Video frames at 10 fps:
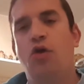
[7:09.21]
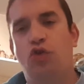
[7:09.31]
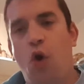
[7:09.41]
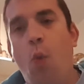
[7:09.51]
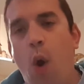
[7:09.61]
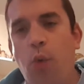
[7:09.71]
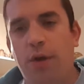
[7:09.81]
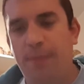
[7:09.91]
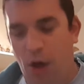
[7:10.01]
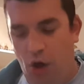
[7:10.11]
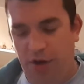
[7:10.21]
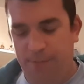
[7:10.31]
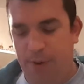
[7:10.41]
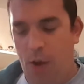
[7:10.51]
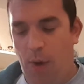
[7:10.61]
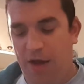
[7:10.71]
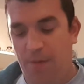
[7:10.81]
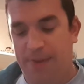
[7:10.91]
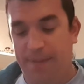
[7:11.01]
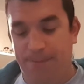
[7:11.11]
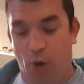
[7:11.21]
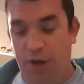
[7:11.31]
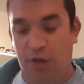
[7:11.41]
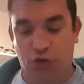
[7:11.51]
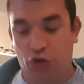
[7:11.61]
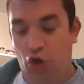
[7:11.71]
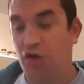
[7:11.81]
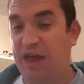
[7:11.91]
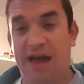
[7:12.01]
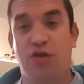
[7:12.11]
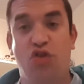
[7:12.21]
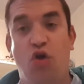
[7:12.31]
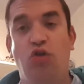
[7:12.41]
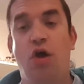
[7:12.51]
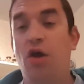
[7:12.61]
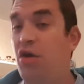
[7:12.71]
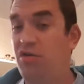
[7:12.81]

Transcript: So Woken Matt Hardy and Bray Wyatt beat Bo Dallas and Curtis Axel.